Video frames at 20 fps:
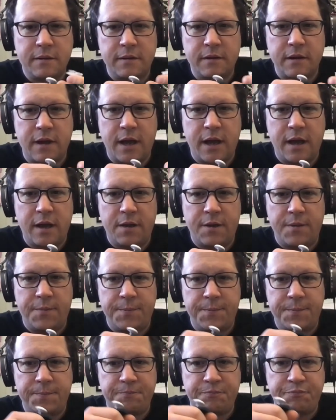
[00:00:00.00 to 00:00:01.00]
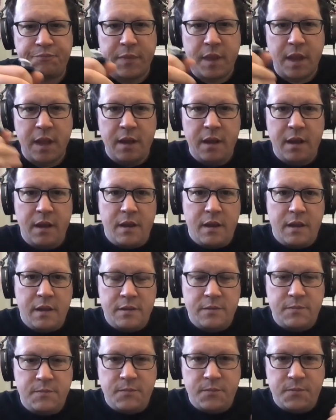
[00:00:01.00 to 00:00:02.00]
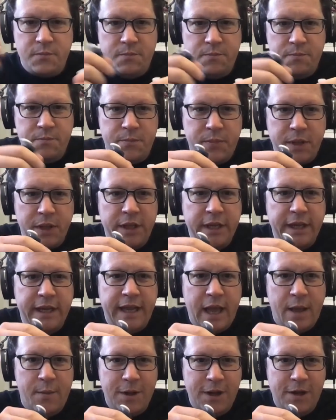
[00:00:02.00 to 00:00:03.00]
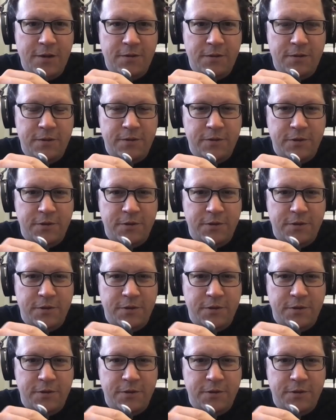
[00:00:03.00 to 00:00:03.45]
um, building chemical